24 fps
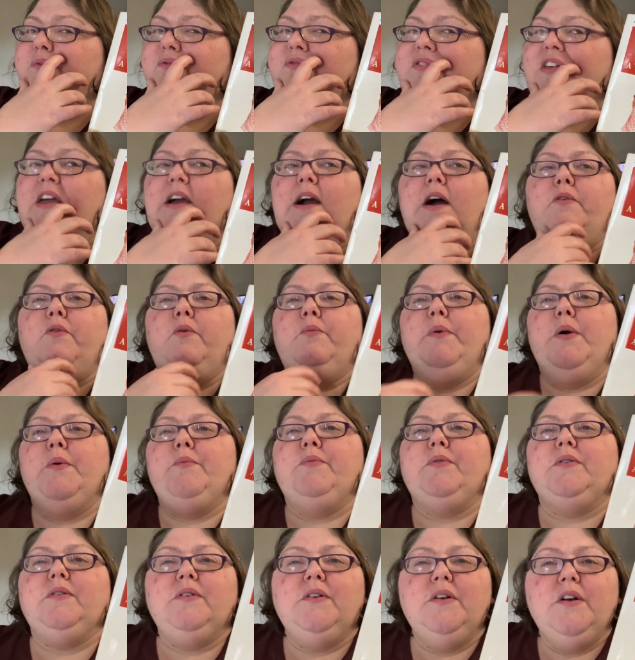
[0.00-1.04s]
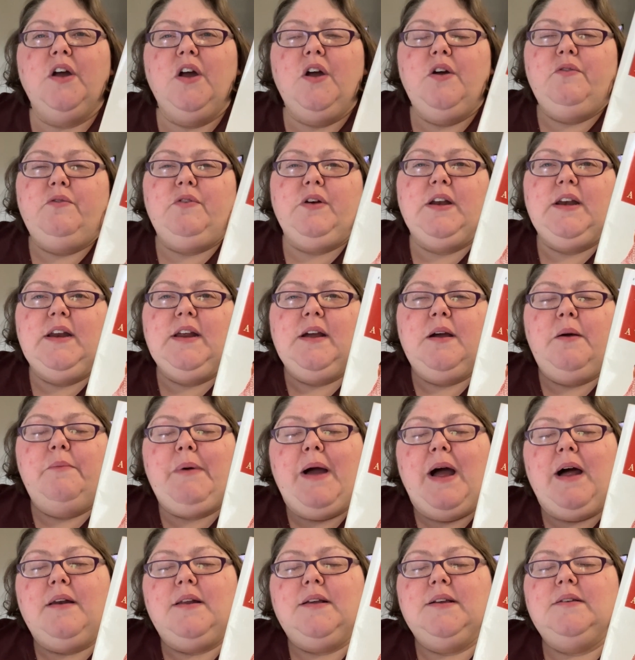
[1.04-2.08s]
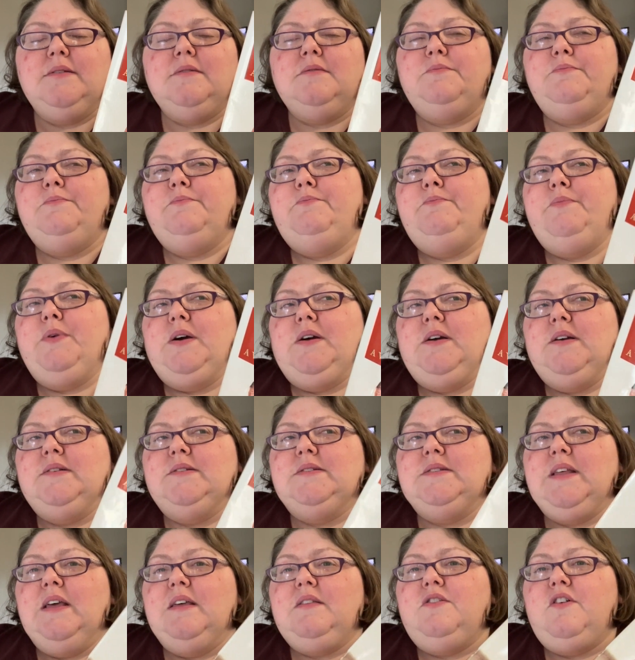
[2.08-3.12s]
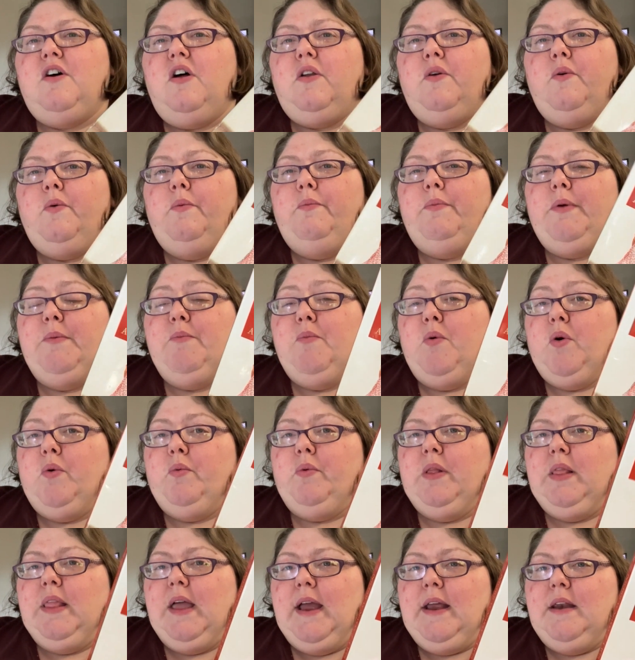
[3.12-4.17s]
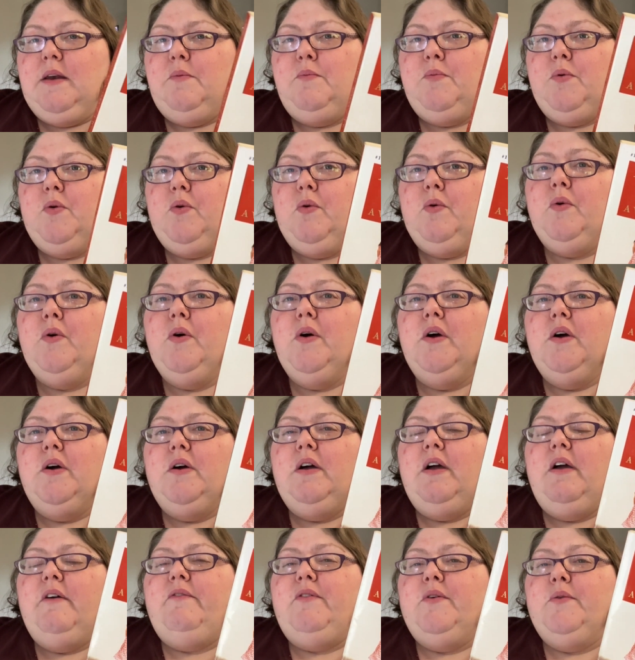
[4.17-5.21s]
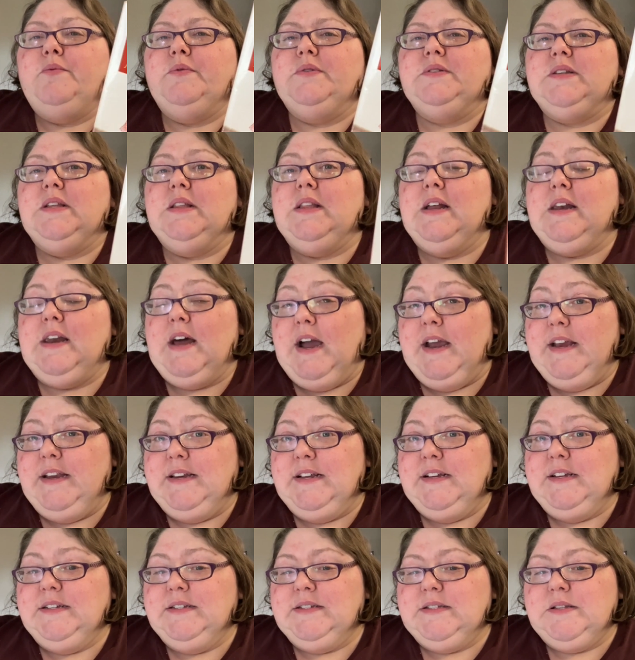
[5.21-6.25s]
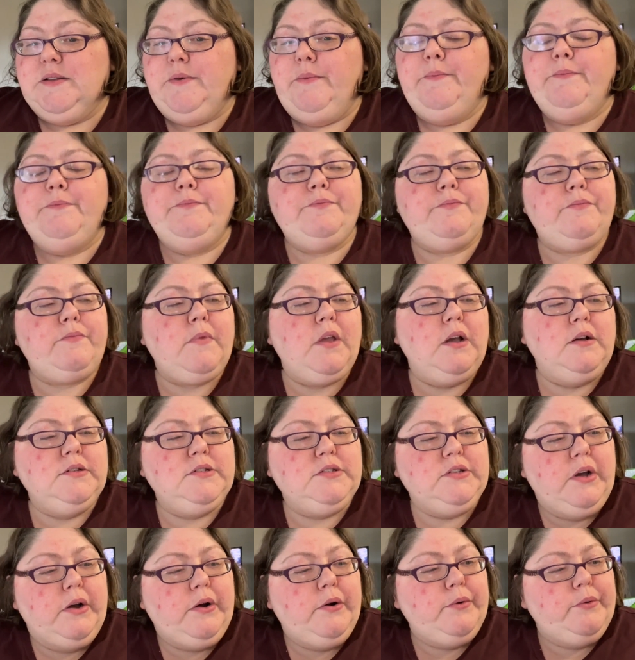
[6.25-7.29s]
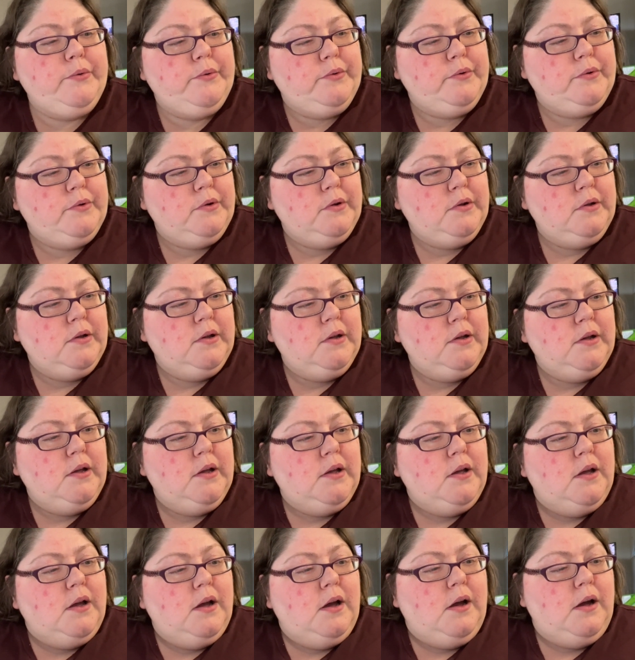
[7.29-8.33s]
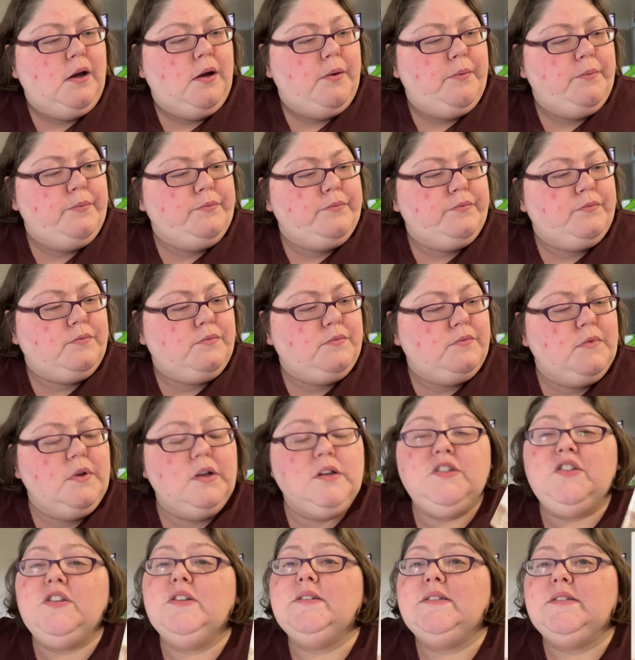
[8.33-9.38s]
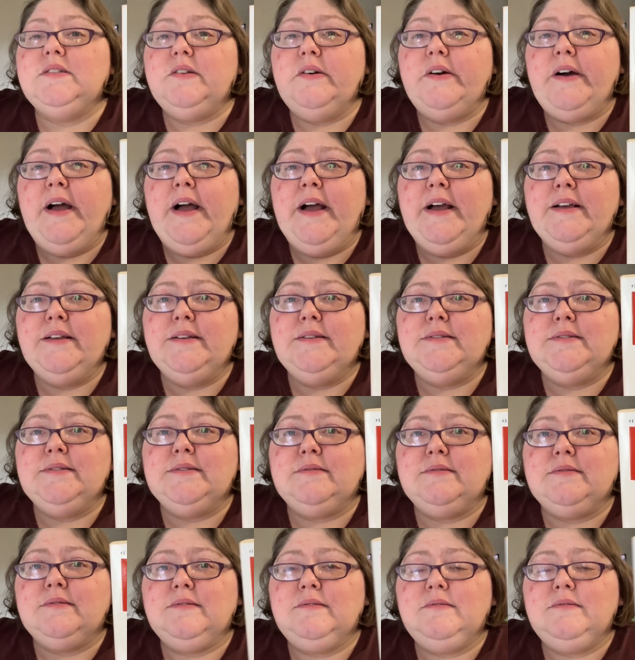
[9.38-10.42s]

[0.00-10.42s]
think I remember reading about it because they thought it would be more relatable if it was in the nineties. So, um, she still has,